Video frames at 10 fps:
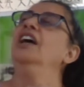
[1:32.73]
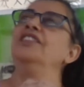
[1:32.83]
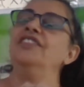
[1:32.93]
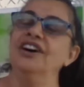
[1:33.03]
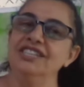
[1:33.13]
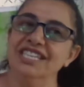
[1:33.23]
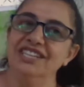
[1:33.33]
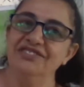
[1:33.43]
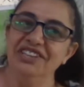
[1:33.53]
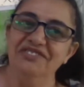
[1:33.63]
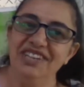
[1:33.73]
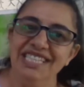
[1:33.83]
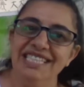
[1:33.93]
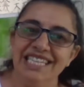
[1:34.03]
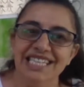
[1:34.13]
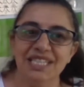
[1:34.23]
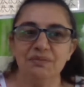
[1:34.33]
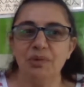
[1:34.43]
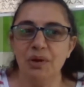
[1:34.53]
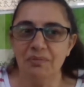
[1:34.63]
Those that have invested in
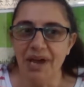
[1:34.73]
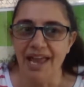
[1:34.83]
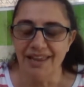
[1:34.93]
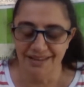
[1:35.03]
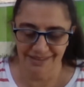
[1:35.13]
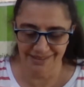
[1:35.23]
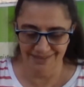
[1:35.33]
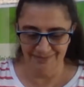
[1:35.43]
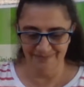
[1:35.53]
sperm banks.